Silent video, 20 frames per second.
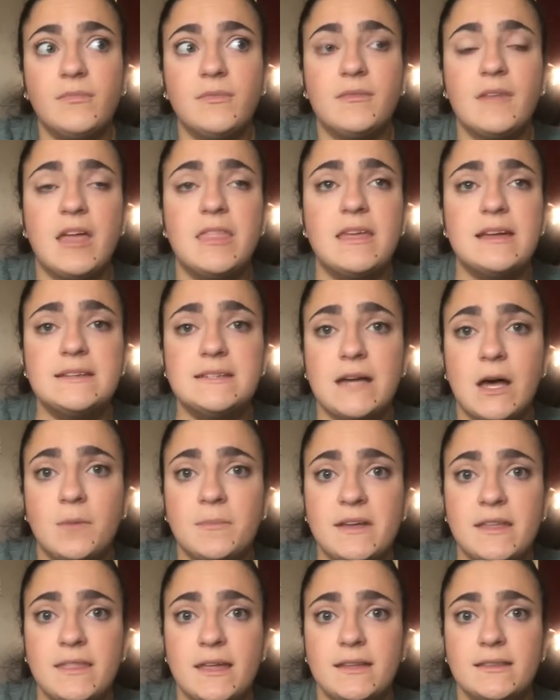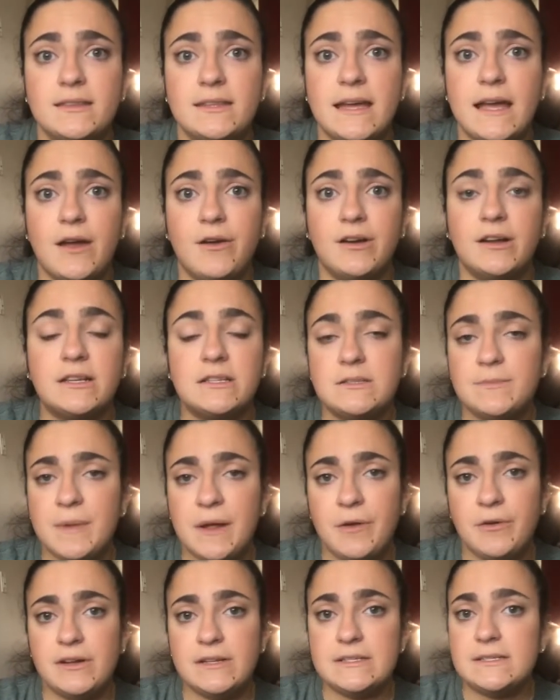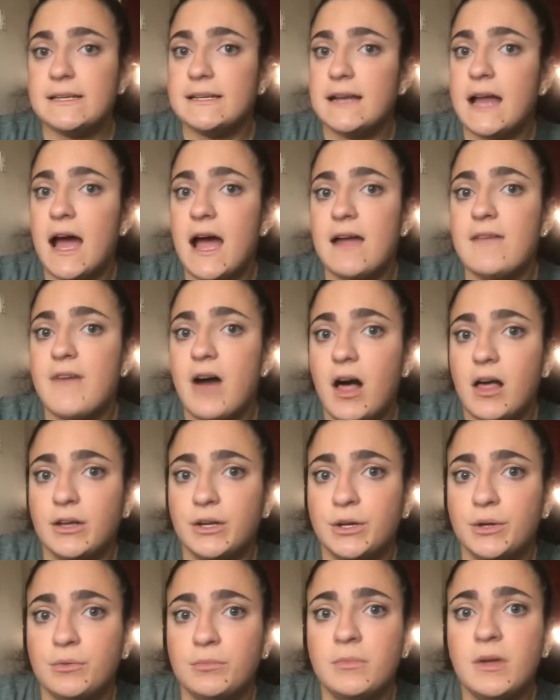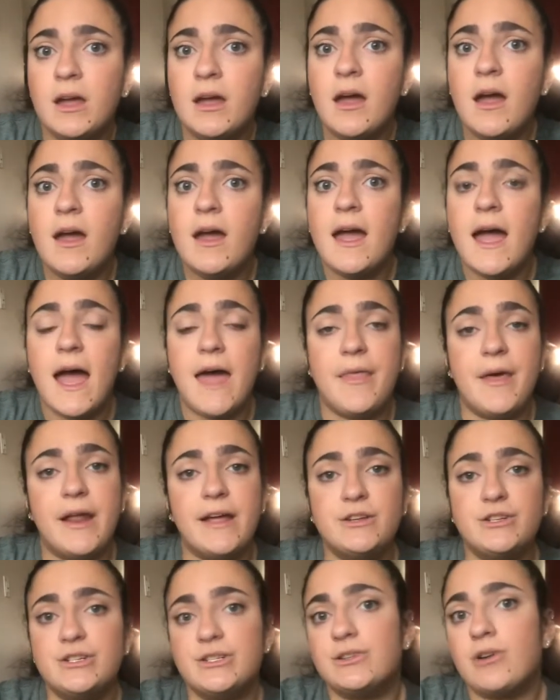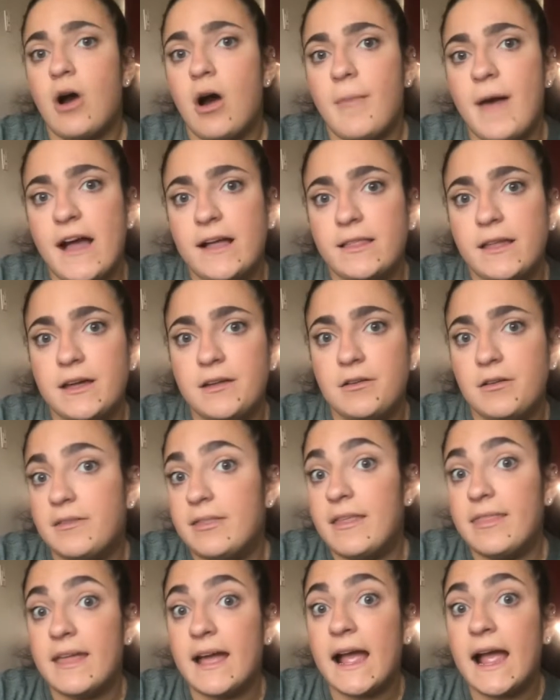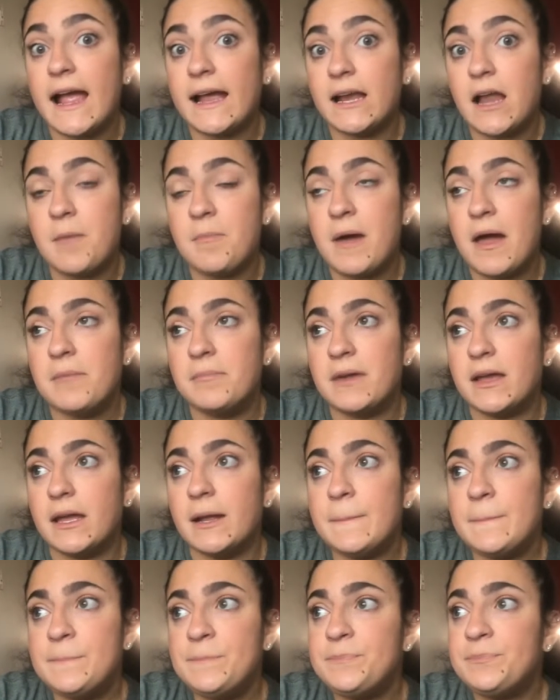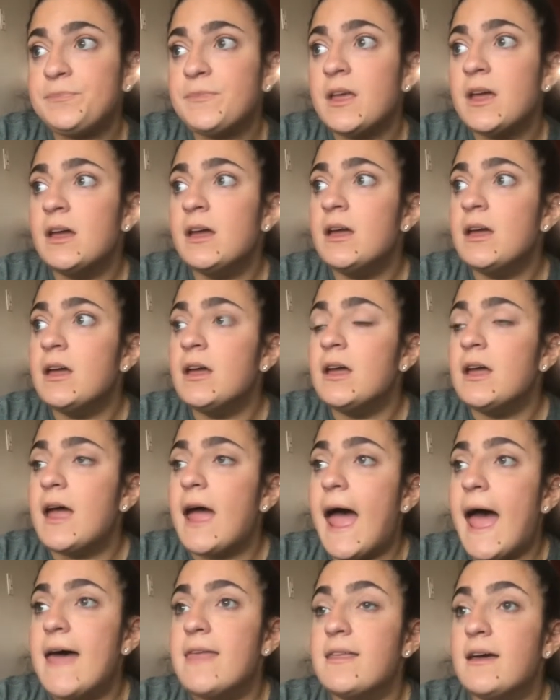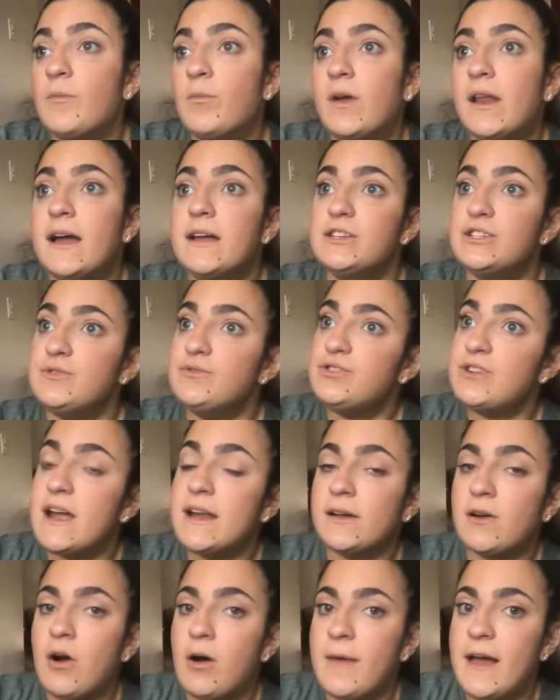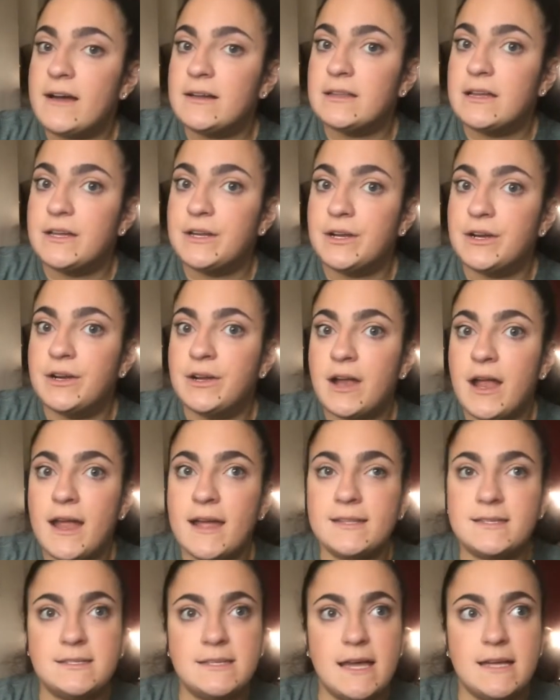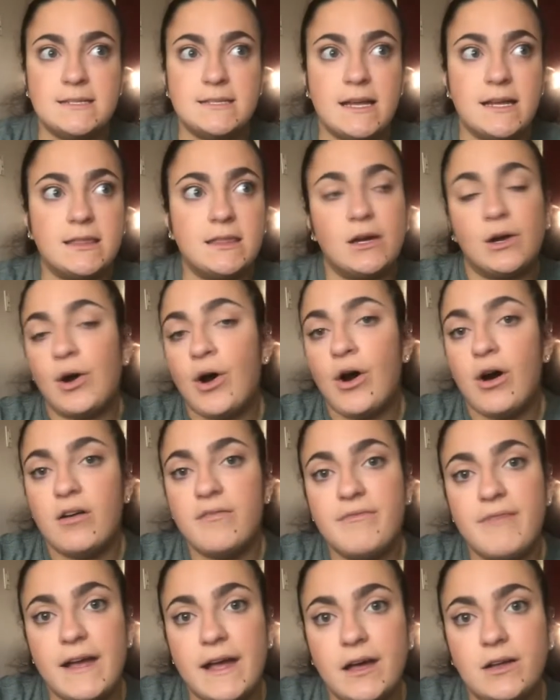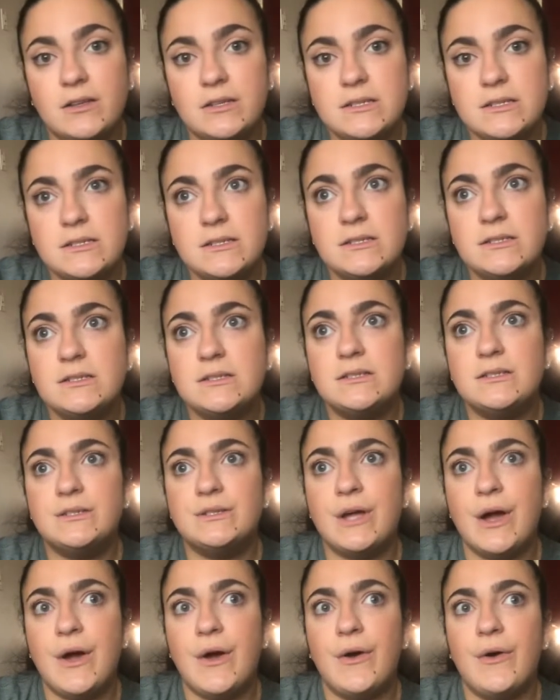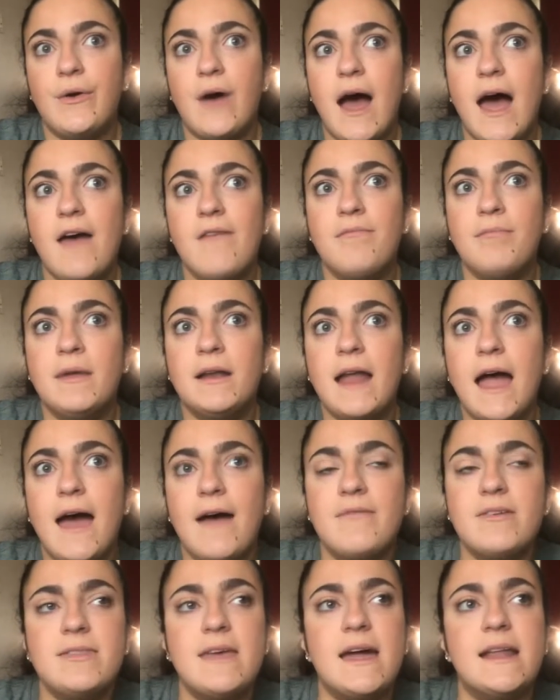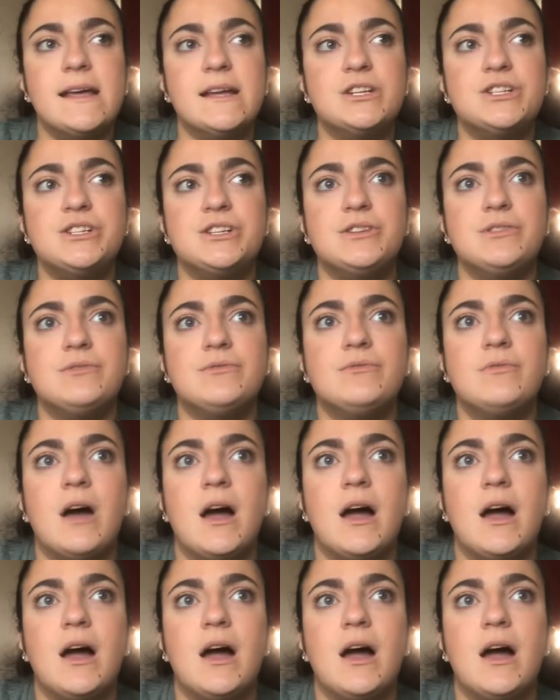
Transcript: they tell me that they are experiencing high volume and that I should have called back later, and then they hang up on me. And then when I do try to call back later, it says like the call failed. So I've been having that issue